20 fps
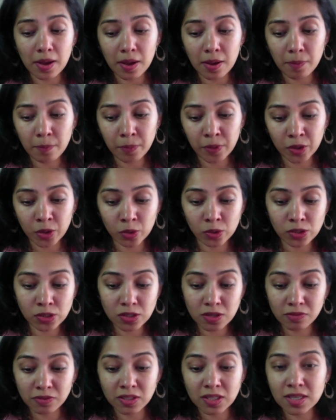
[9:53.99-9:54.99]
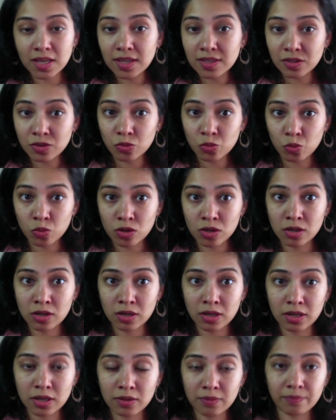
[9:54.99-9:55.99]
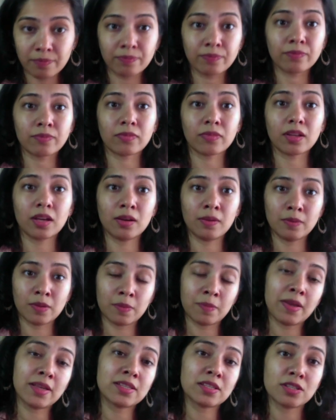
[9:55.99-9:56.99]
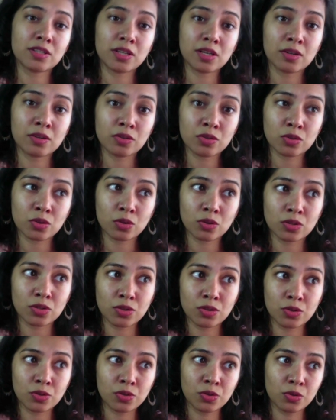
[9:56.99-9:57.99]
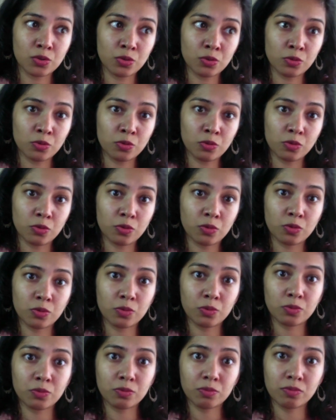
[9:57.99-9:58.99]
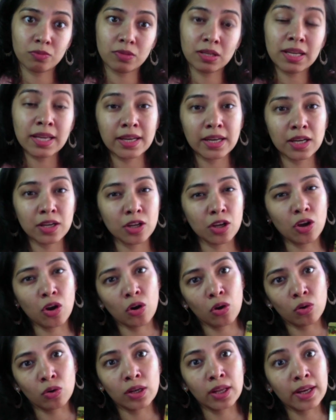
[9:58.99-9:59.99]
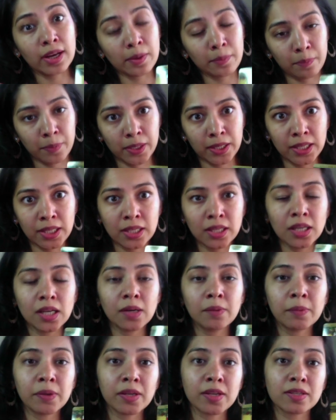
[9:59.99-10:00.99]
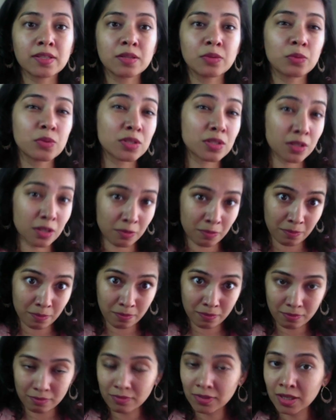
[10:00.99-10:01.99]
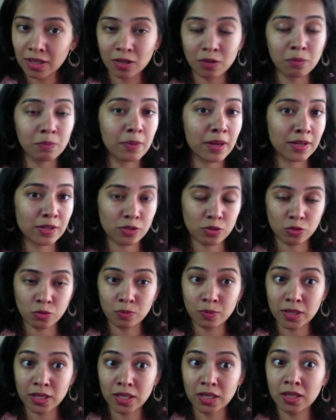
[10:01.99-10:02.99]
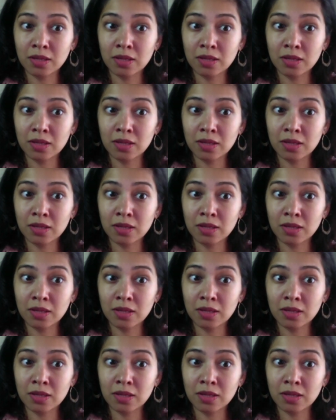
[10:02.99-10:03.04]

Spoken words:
But also if it doesn't work, the message here is also to let it go, let it be, because it was not, meant to be